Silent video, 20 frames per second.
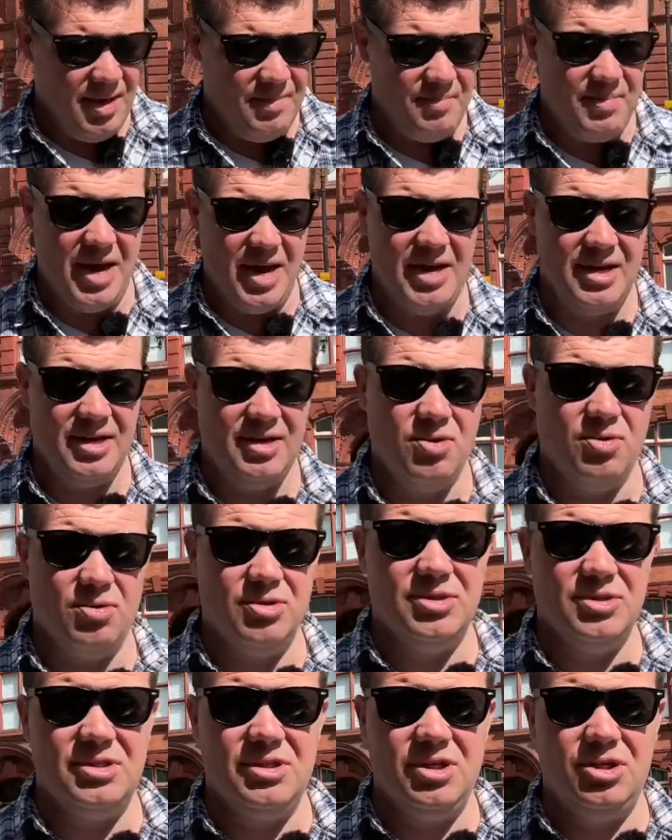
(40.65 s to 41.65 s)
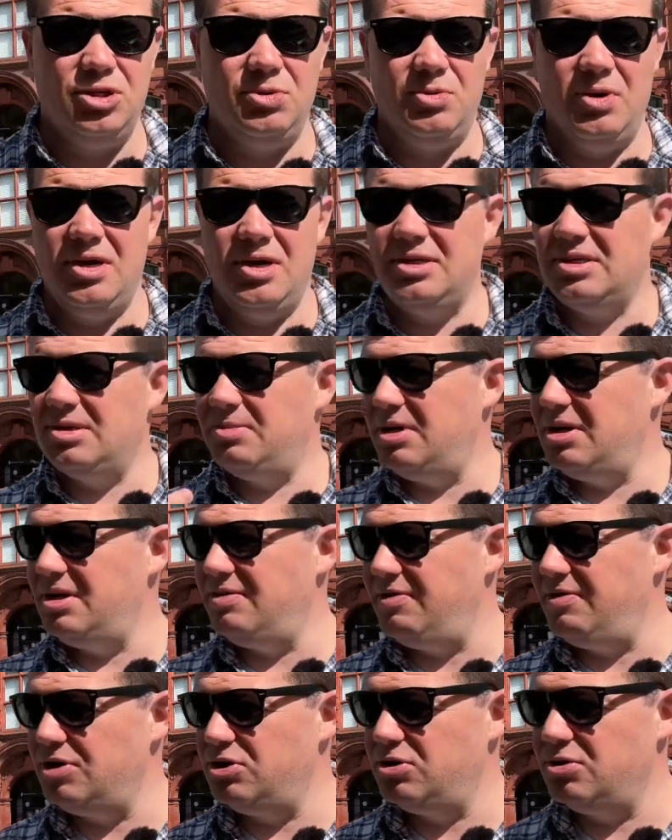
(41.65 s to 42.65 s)
main causes and issue were, some
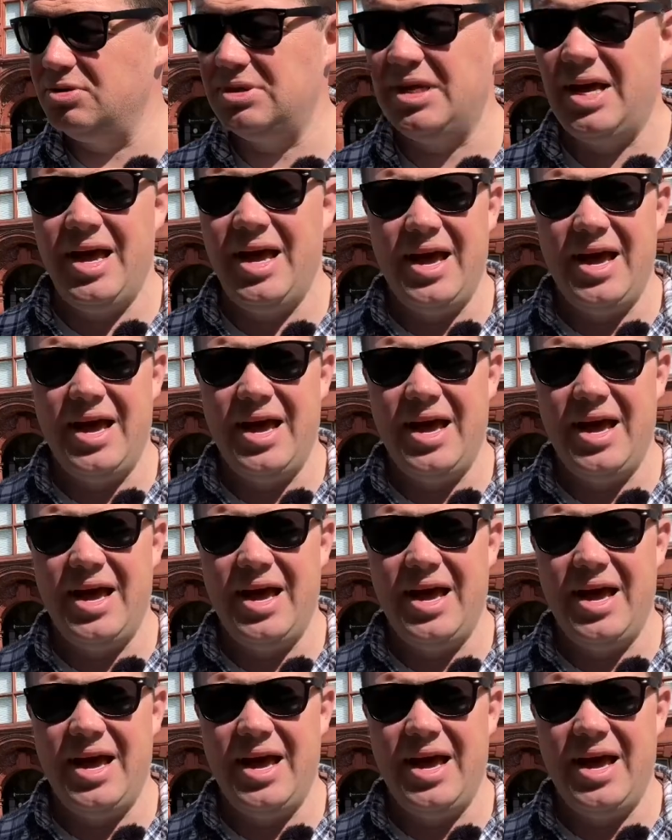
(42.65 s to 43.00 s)
individuals,